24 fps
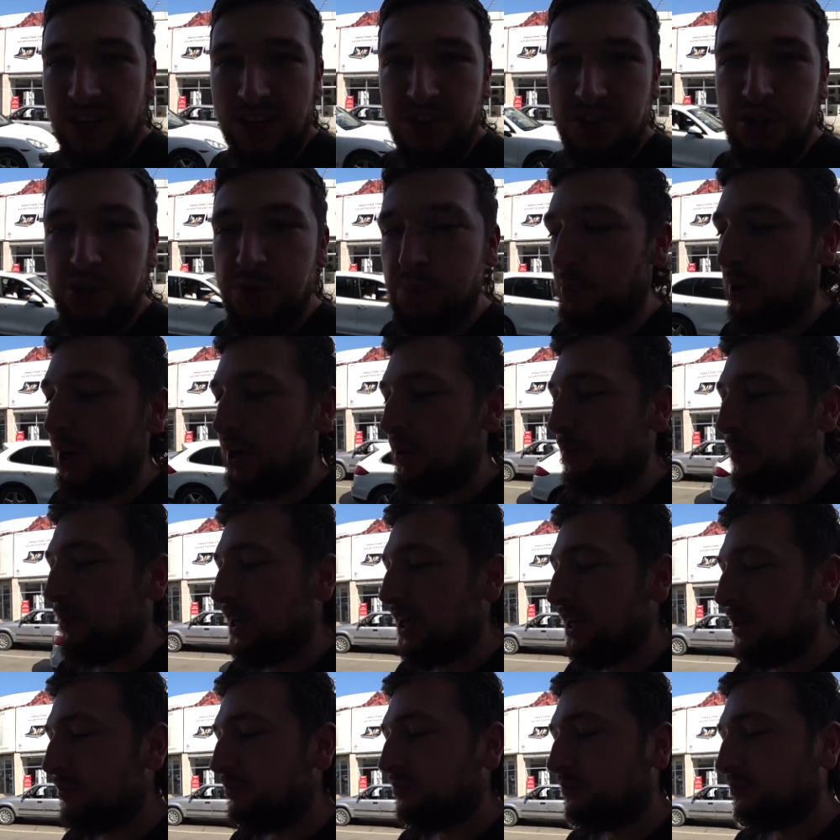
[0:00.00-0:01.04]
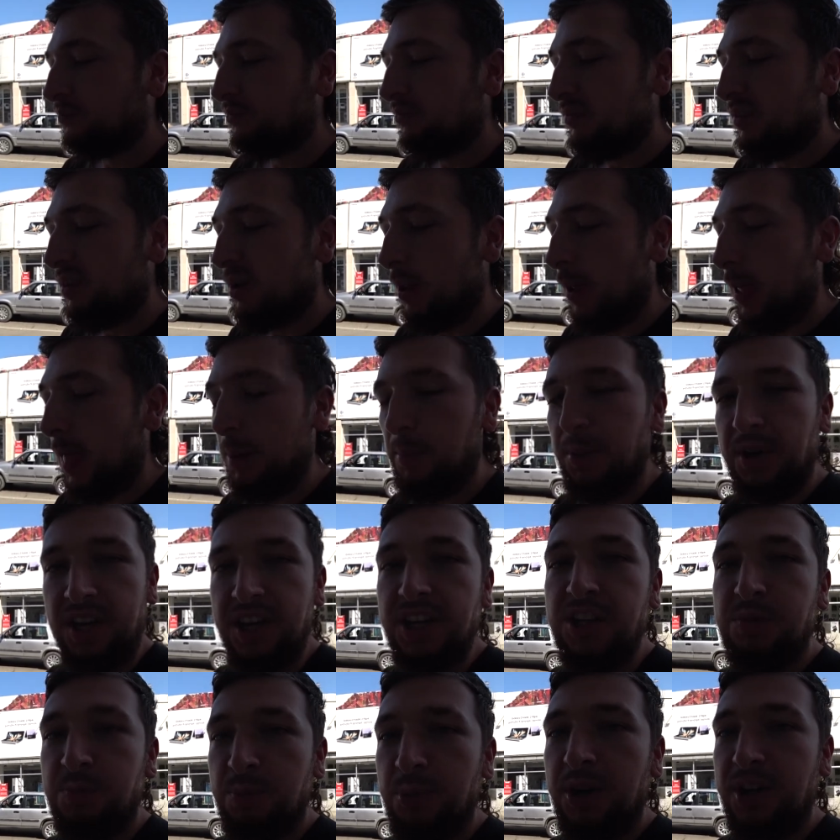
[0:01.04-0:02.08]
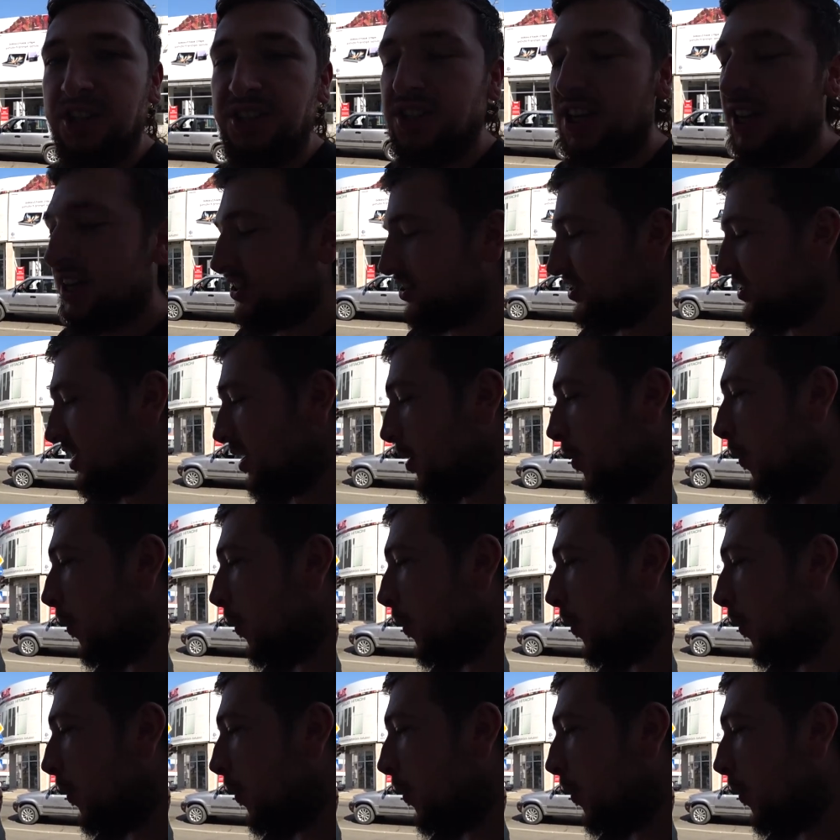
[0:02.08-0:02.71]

It's just bread and bean, but it is pretty tasty.